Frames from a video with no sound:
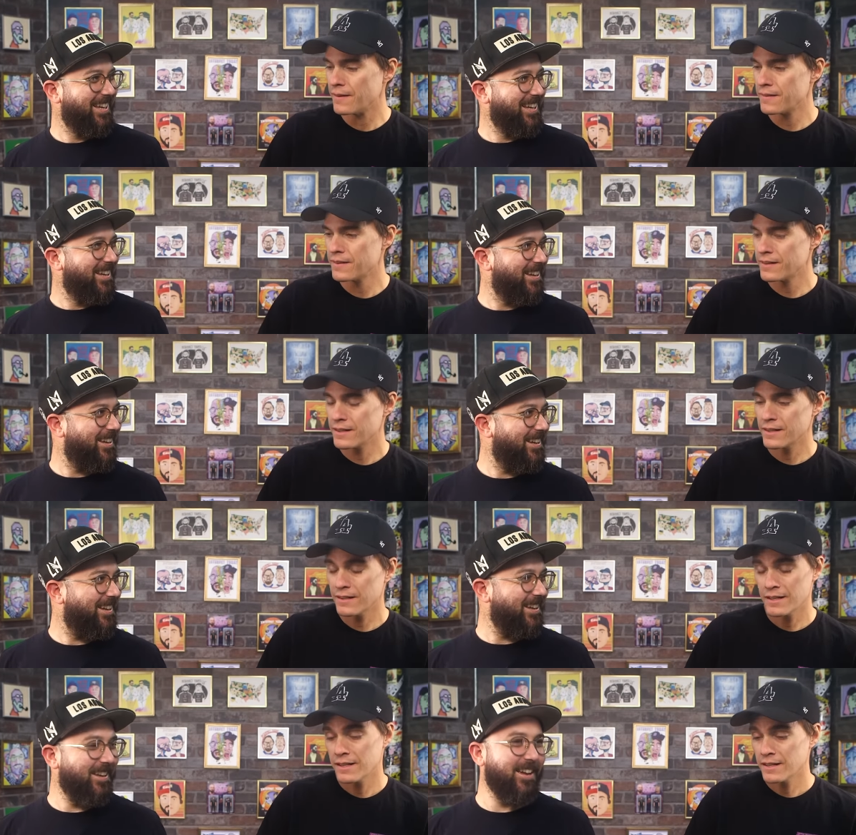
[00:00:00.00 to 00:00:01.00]
Speaker 1: Yeah.
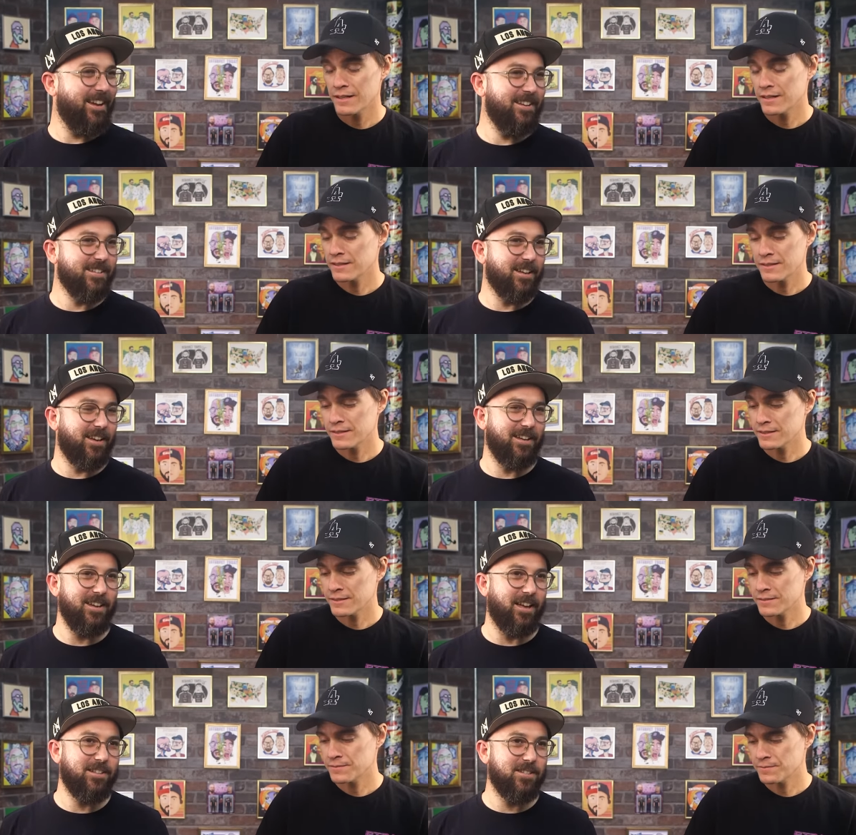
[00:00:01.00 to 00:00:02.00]
And uh,
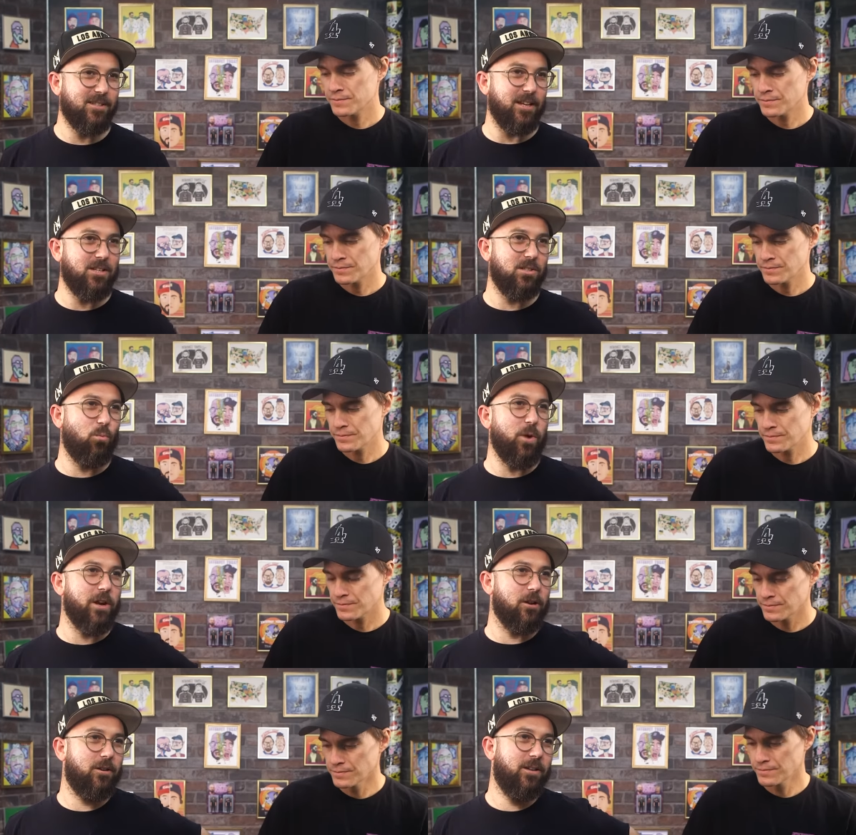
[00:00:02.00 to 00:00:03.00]
yeah, it's just it's just
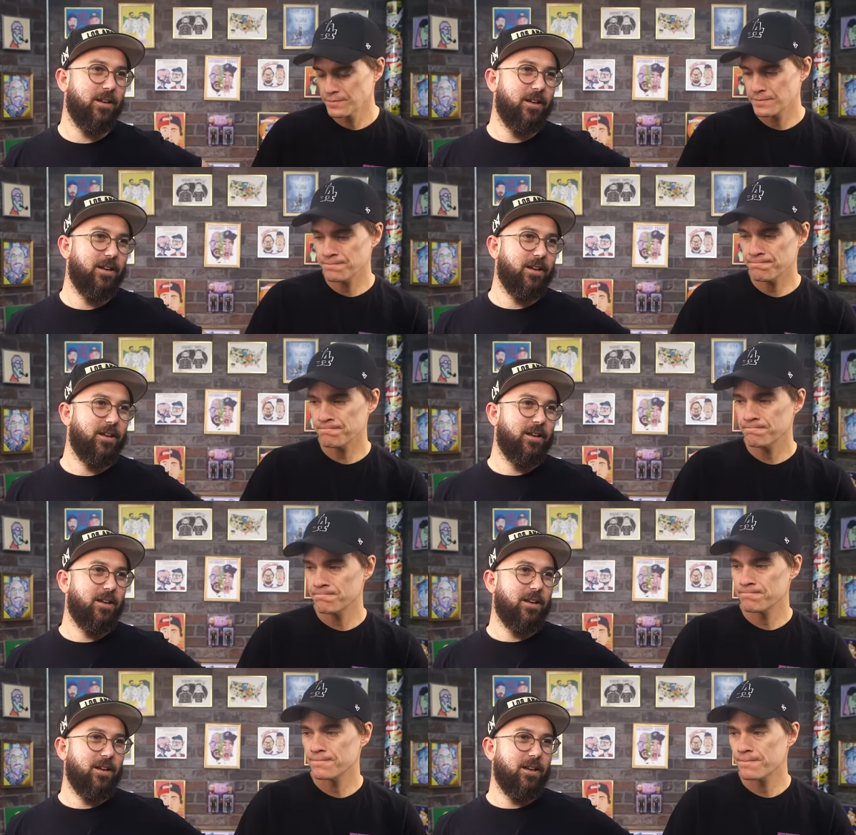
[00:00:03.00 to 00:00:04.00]
weird. Mm -hmm.
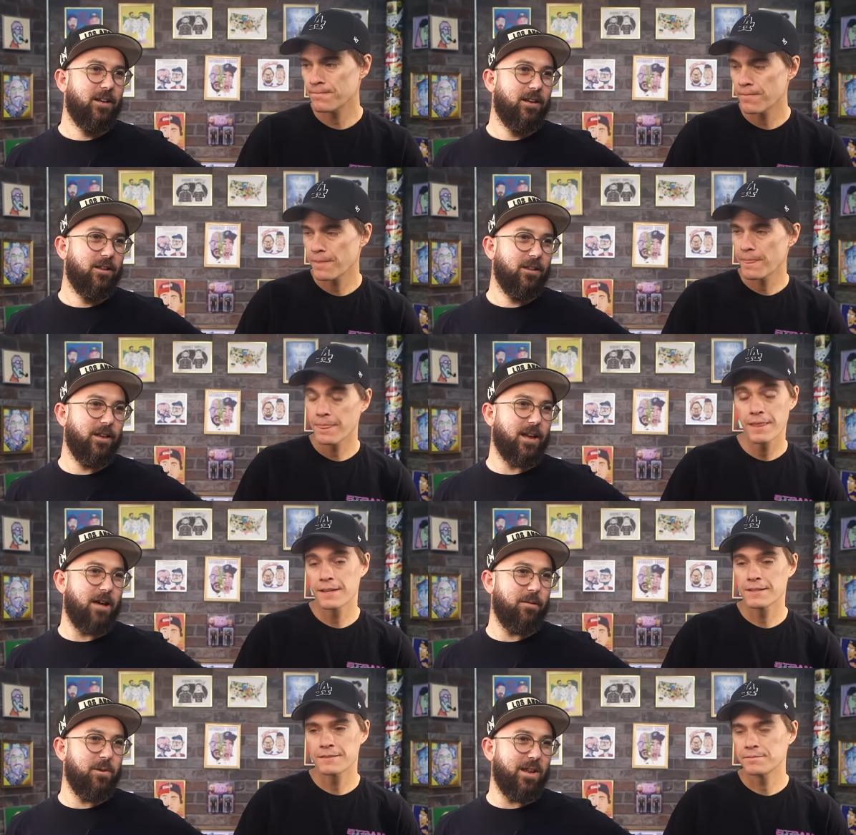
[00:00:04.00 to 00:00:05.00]
Like
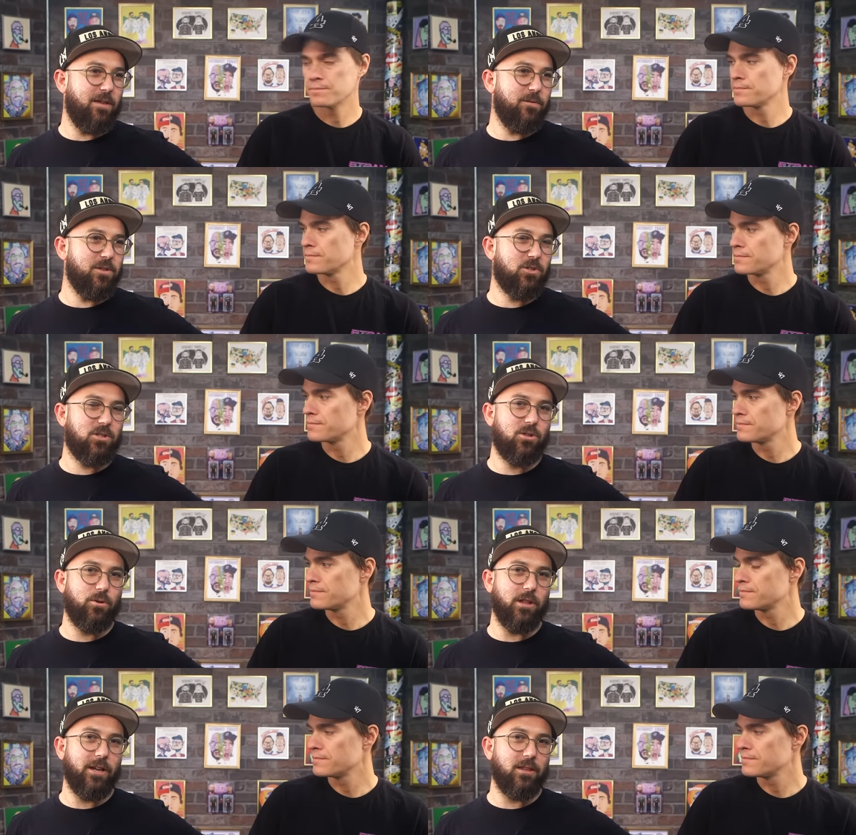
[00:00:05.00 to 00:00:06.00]
I mean, even just
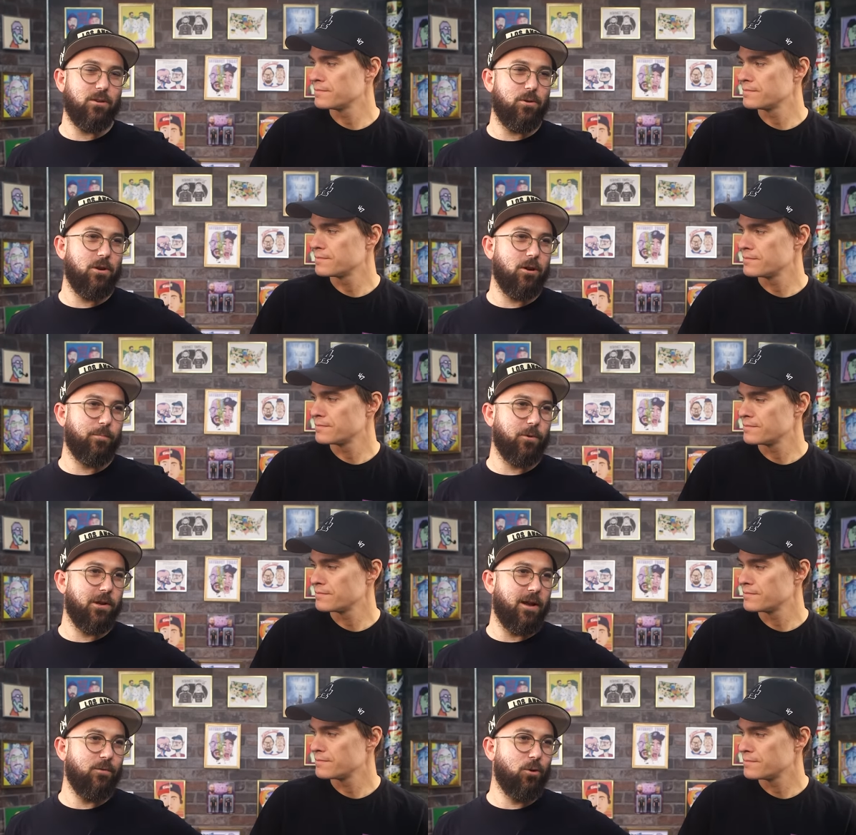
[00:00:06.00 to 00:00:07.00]
do it like they do in Europe,
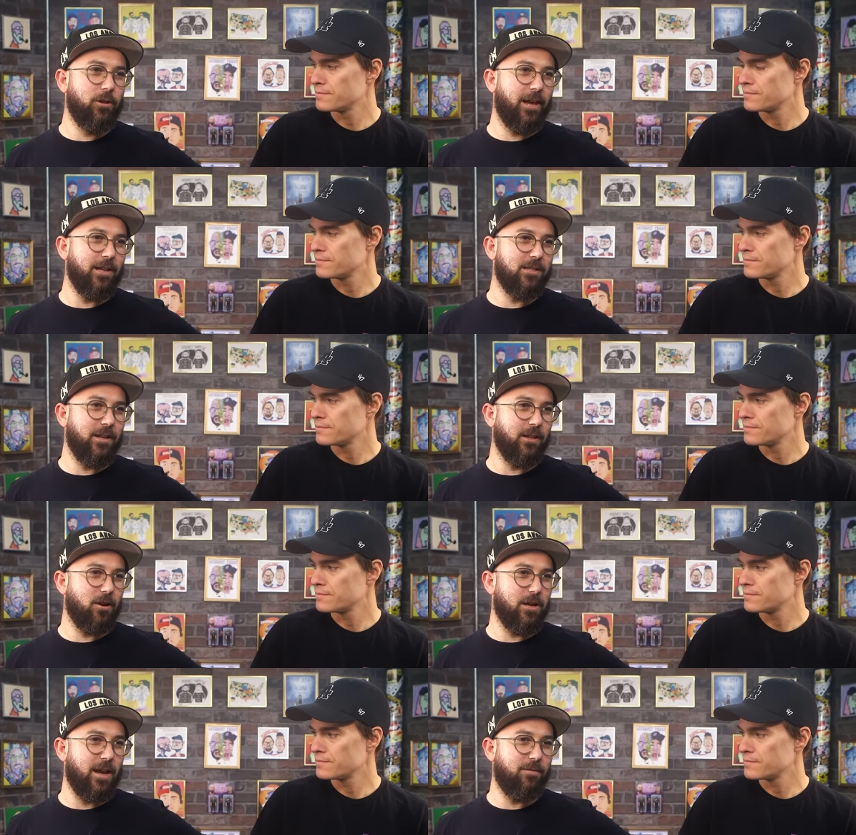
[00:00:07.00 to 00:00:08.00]
where you have an old lady sitting
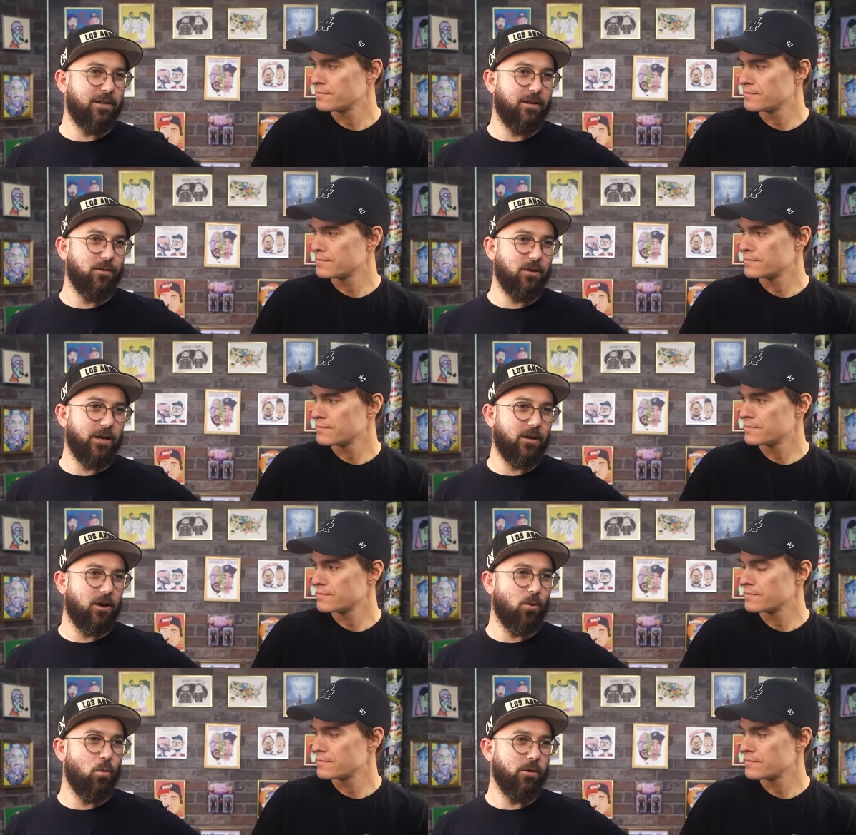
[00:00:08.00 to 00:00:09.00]
there and you have to give her like
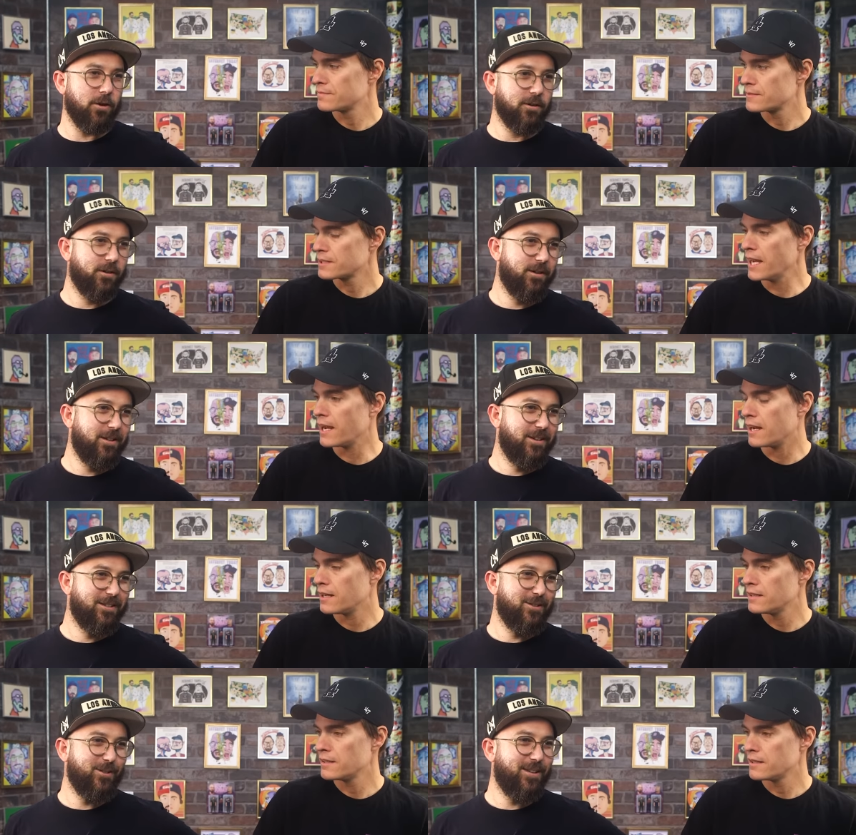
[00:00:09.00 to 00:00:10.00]
a quarter.
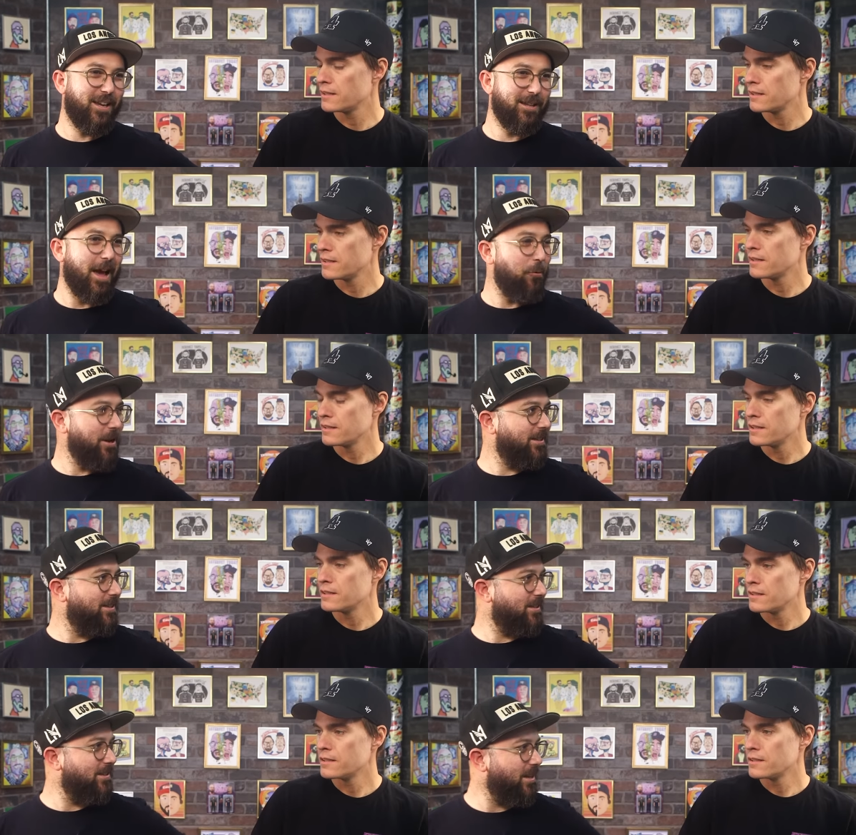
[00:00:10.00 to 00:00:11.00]
Yeah and that way
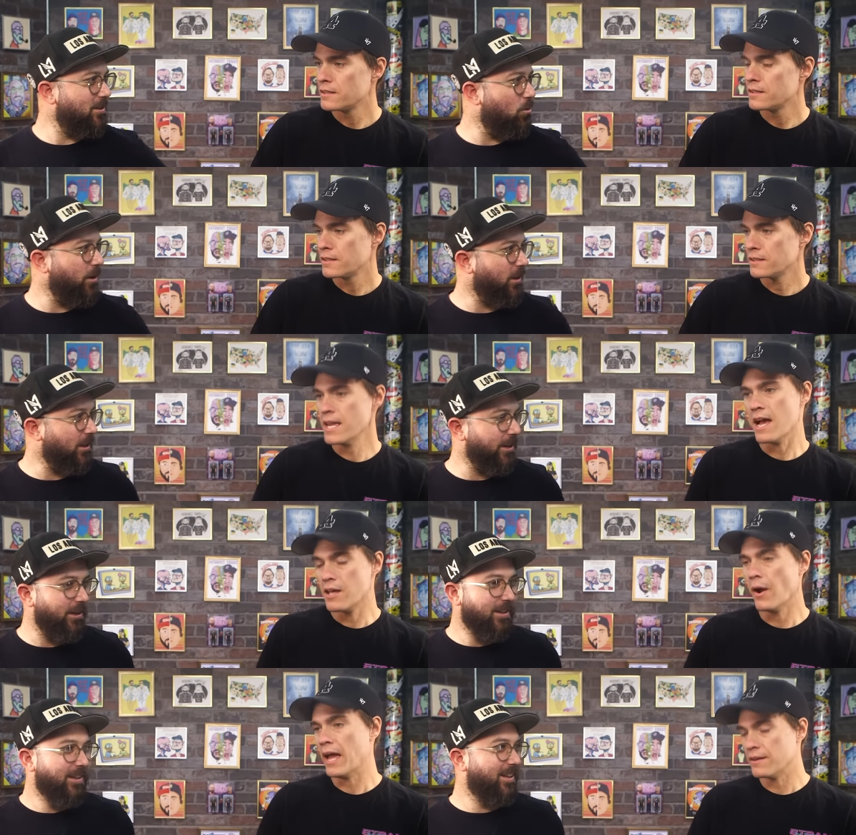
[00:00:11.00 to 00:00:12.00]
it stays clean.
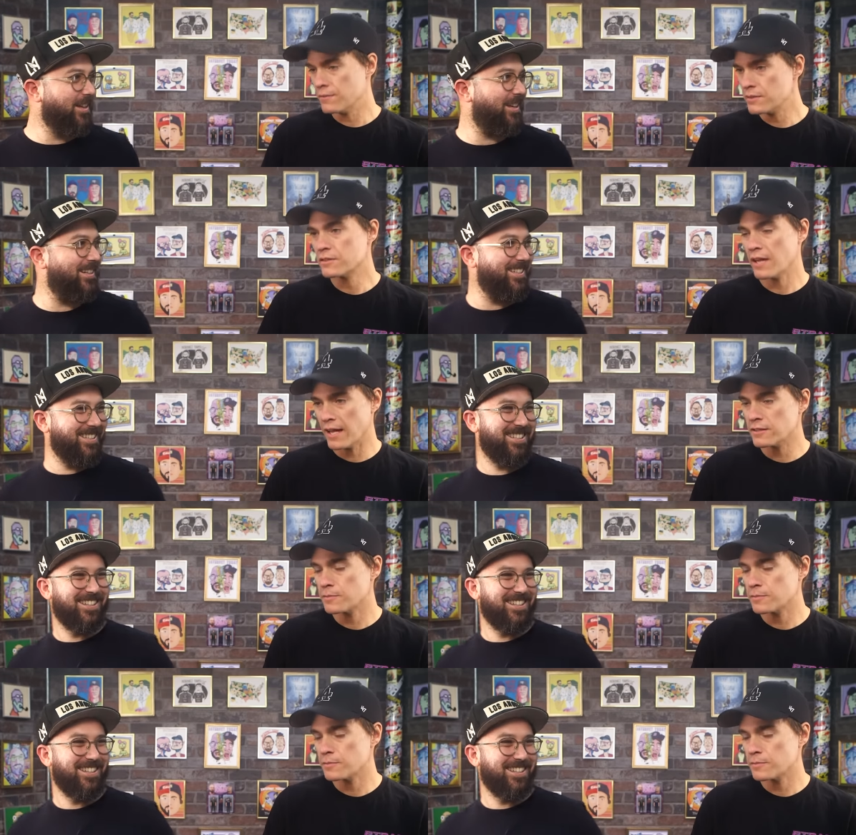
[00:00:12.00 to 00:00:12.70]
Yeah, and and,